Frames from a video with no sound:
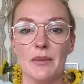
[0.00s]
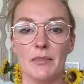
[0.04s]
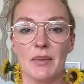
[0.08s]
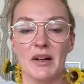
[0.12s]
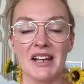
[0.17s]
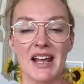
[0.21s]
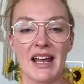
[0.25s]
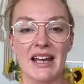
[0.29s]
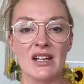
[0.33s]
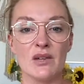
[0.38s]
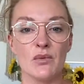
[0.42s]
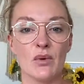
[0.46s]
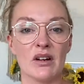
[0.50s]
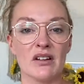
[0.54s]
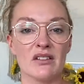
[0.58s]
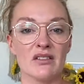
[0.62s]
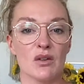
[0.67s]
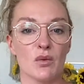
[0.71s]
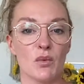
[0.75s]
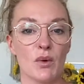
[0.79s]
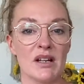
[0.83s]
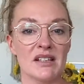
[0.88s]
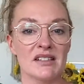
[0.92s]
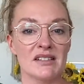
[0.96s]
but anywhere in
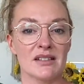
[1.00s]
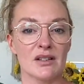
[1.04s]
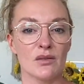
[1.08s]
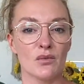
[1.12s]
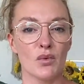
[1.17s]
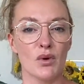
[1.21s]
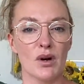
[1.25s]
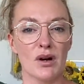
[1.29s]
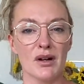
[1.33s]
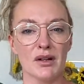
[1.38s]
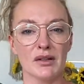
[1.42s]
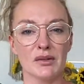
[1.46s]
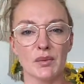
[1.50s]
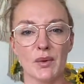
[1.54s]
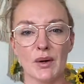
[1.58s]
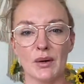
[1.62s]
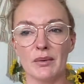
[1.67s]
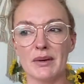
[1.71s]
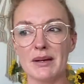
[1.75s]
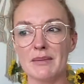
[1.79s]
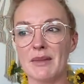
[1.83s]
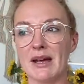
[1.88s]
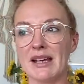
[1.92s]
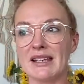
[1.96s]
the Western world, where
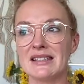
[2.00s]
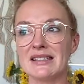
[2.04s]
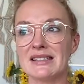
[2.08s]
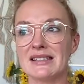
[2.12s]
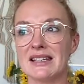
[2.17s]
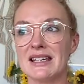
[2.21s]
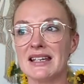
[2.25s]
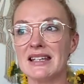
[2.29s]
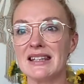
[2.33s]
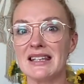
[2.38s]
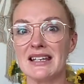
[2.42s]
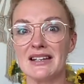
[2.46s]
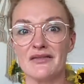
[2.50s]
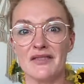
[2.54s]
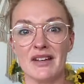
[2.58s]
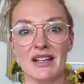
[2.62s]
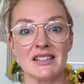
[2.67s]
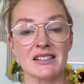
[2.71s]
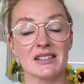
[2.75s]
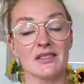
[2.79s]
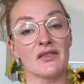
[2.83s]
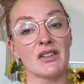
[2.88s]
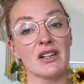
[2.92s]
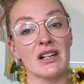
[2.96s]
we may see the
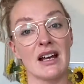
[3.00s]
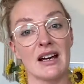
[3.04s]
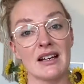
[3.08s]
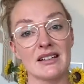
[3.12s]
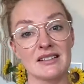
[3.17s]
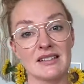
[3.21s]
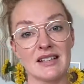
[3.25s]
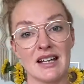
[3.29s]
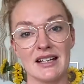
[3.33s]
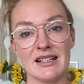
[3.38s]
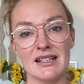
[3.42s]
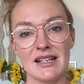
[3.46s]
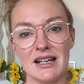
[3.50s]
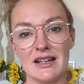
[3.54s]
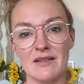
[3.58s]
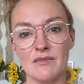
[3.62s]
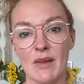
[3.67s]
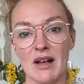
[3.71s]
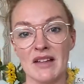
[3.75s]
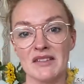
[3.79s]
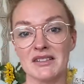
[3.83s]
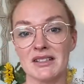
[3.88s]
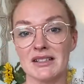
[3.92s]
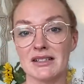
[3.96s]
events of the last 18
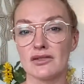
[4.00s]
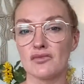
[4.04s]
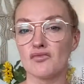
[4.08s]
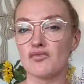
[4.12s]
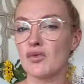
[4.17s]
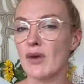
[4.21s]
months as